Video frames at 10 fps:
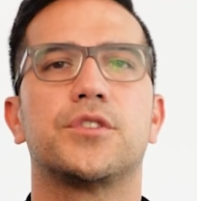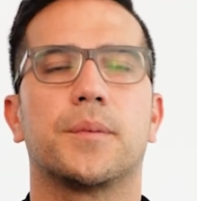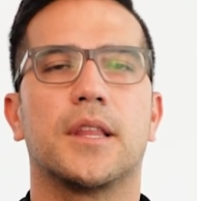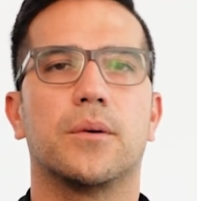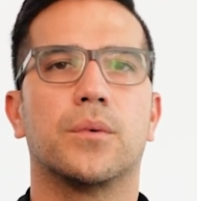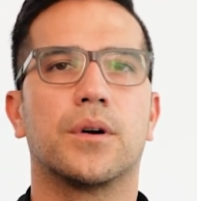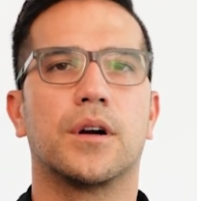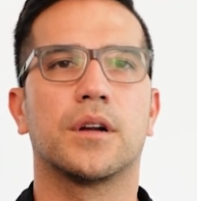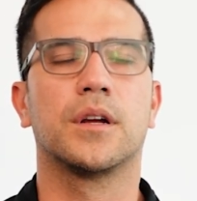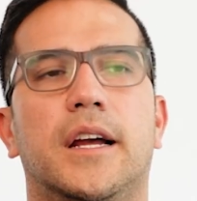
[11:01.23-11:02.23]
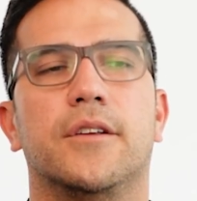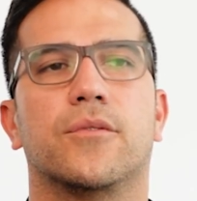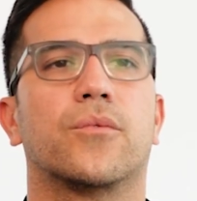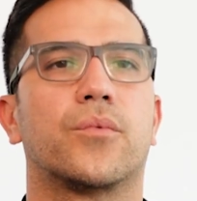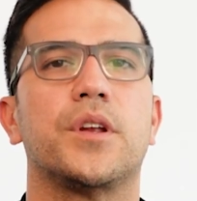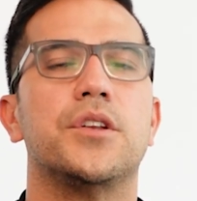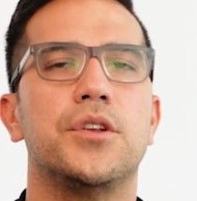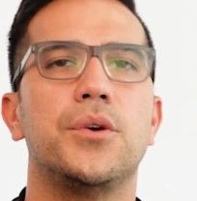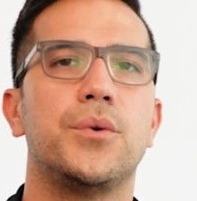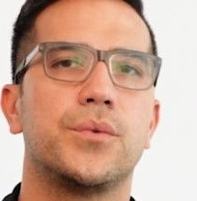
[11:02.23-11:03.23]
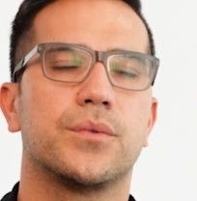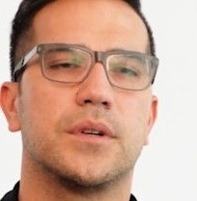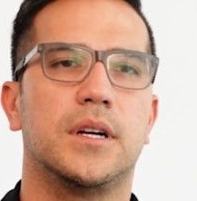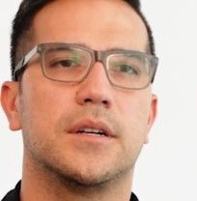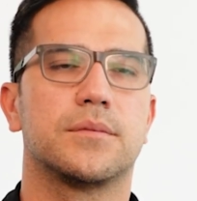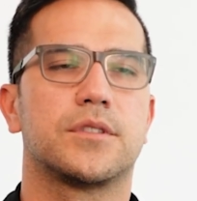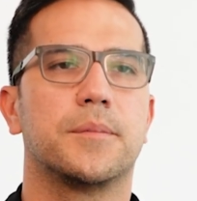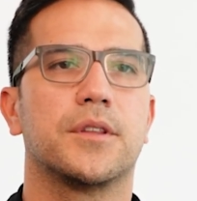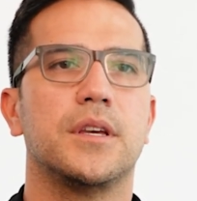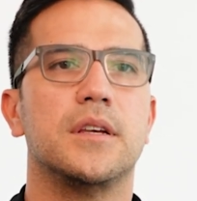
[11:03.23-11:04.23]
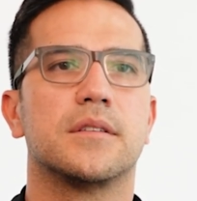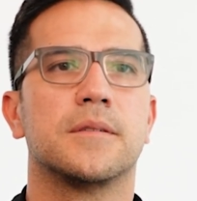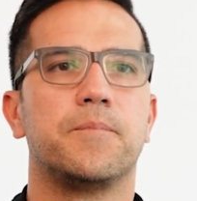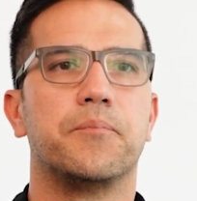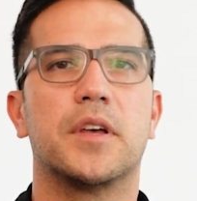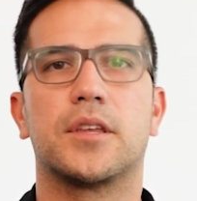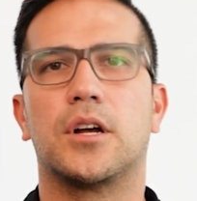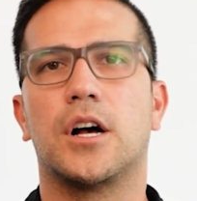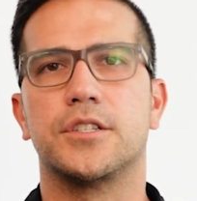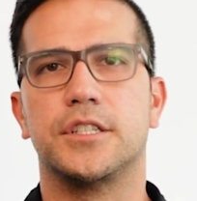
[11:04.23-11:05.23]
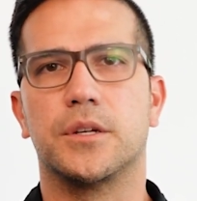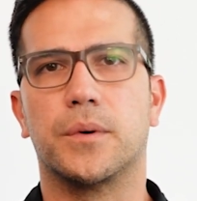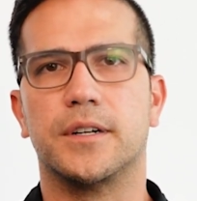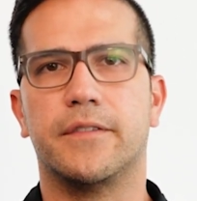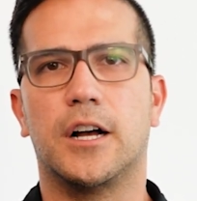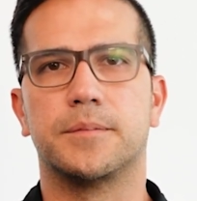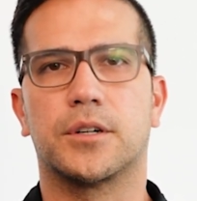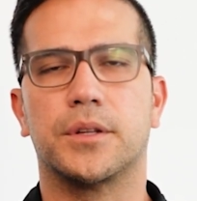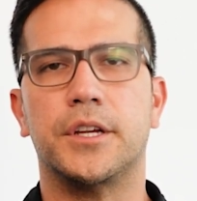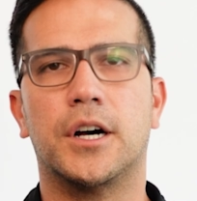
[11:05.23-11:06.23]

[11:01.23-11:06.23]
some of that work and renew some of these methodologies that were developed early